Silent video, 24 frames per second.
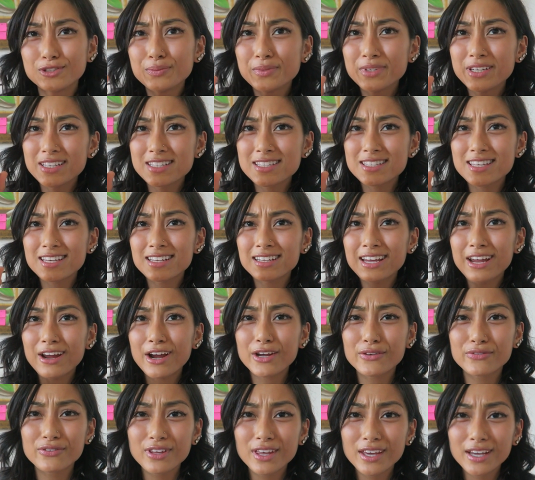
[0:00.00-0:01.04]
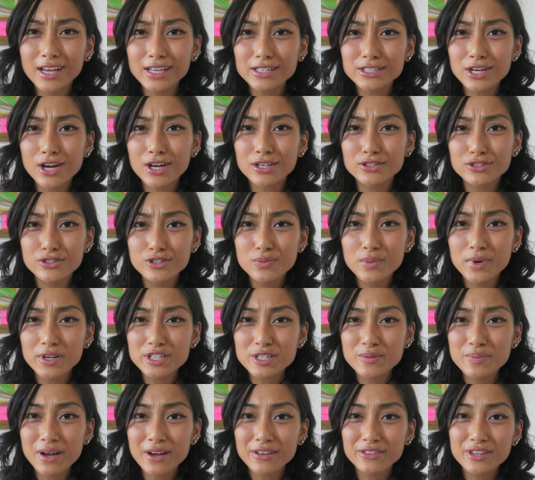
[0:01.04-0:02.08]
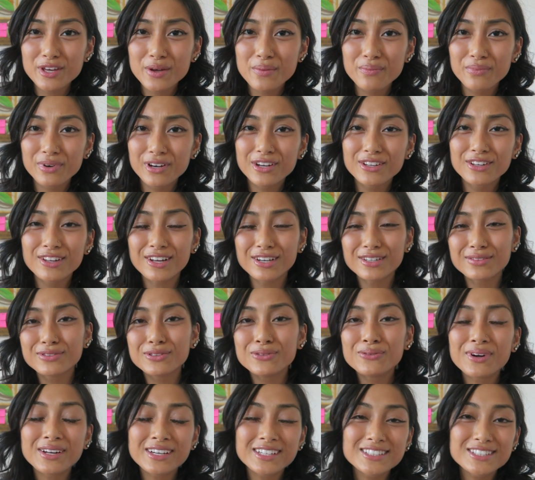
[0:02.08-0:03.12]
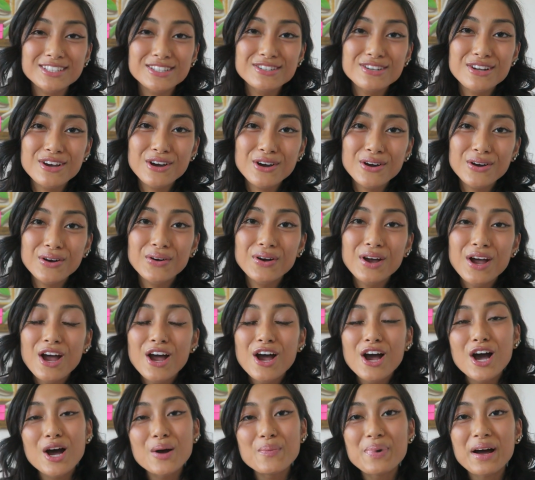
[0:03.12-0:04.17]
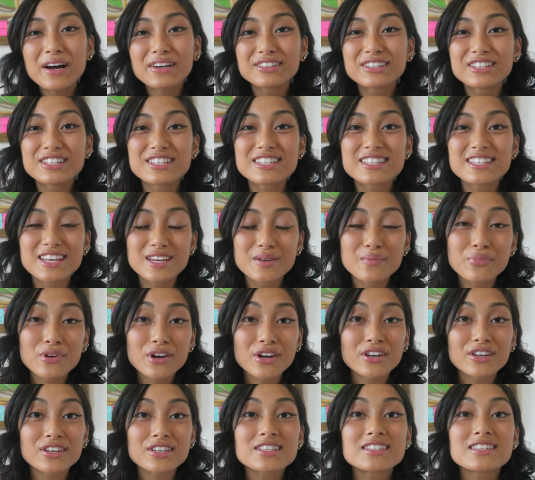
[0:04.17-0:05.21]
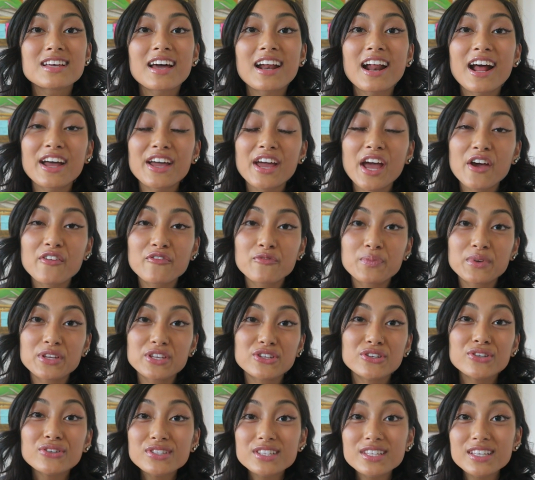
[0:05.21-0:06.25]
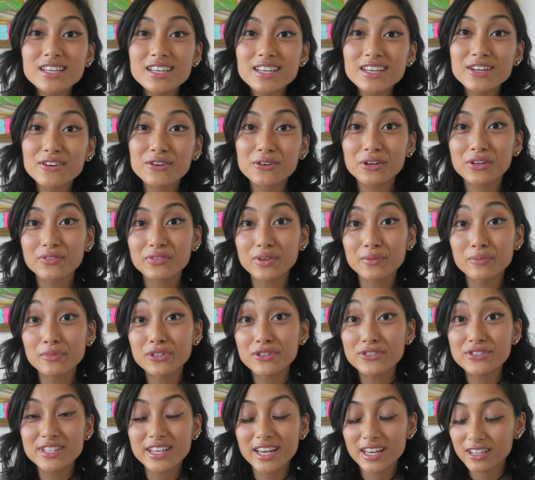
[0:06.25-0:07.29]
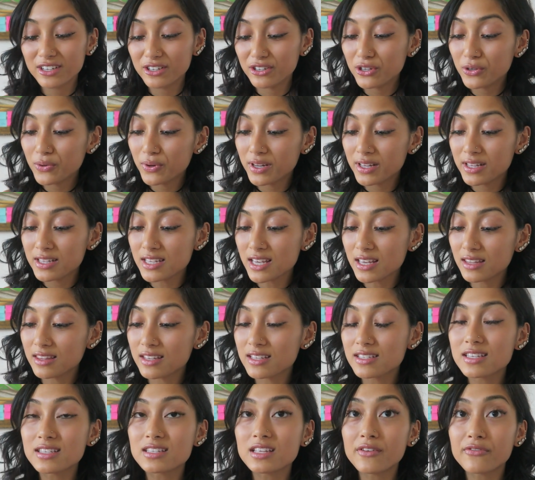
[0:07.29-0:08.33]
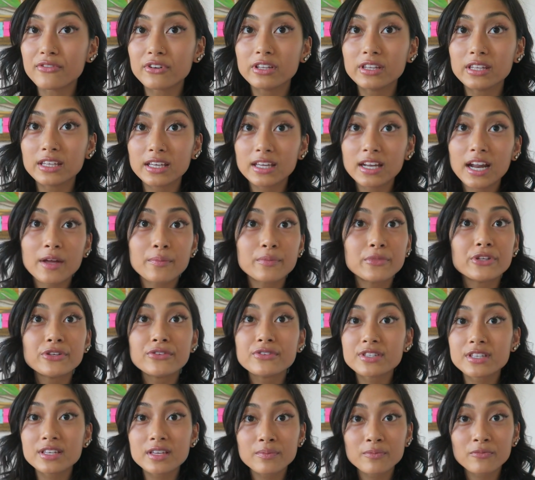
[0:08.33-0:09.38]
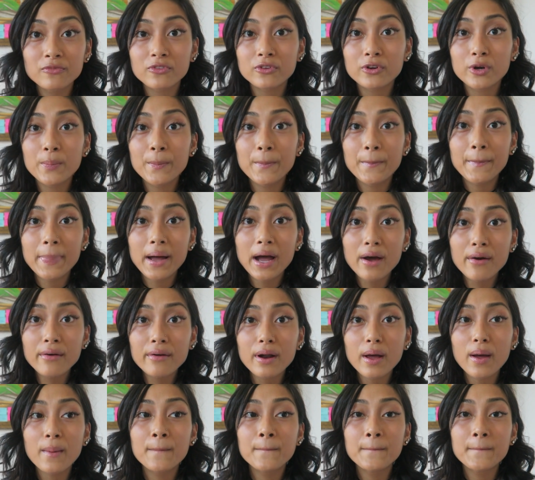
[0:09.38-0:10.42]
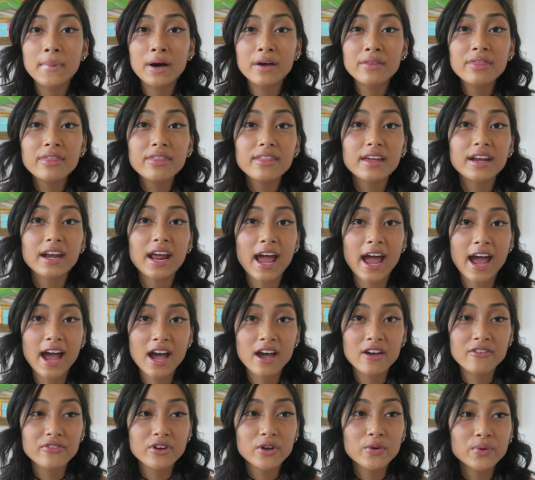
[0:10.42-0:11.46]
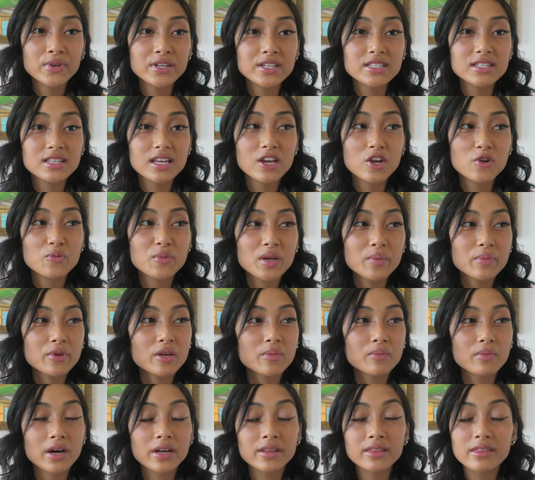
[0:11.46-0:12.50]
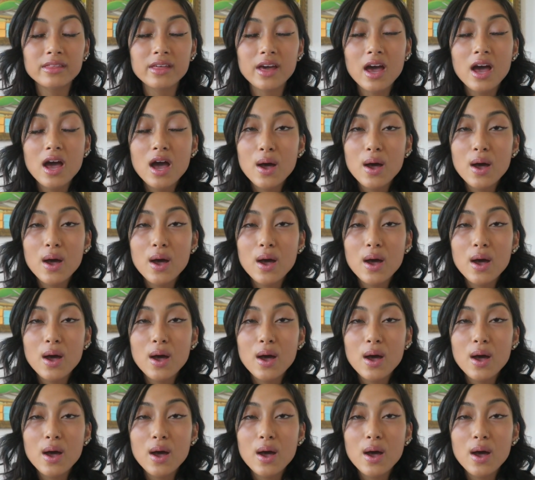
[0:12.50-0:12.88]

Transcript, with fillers: Luminance Skincare, I feel like I talk too much about them, but a lot of you wanted to know about the skin products that I have been using or if I've been using any new ones, and this is definitely it. I've been using them for about a month and a half, I wanna say, or maybe a month,